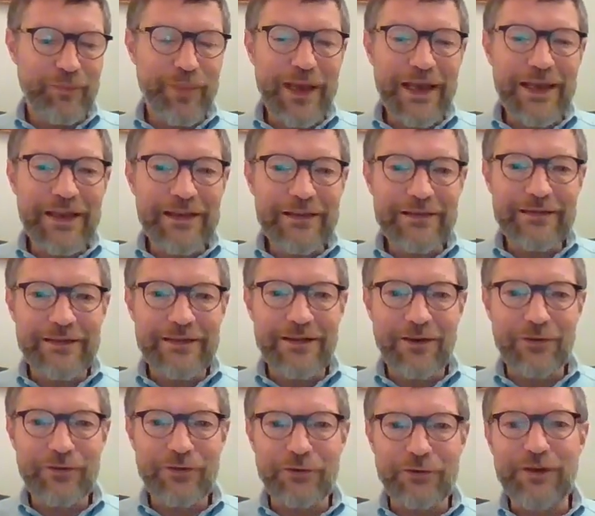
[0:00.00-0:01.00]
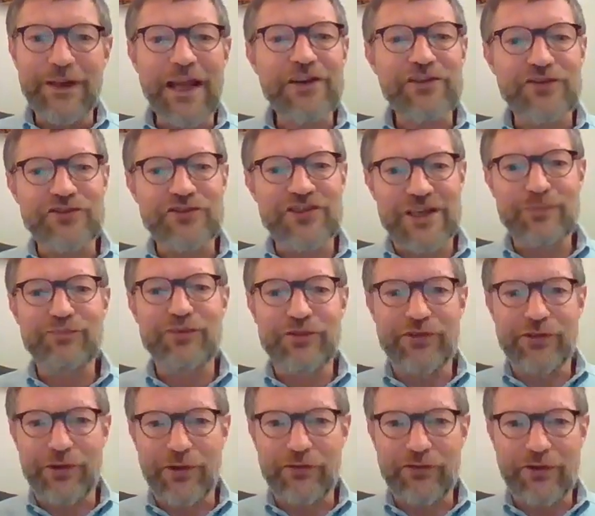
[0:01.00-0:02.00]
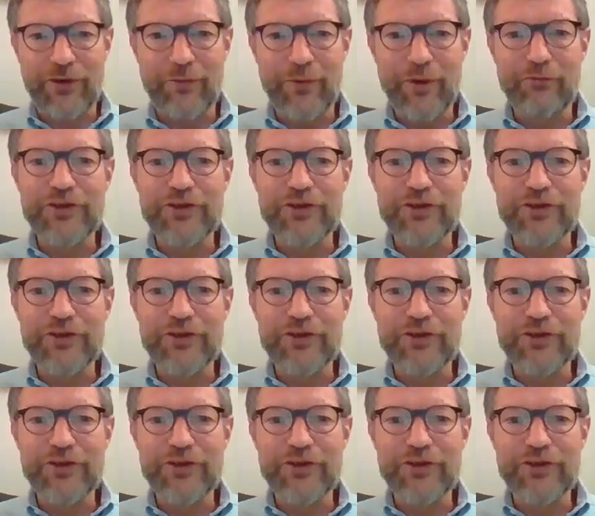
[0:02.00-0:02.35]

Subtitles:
based on the relationship with the customer,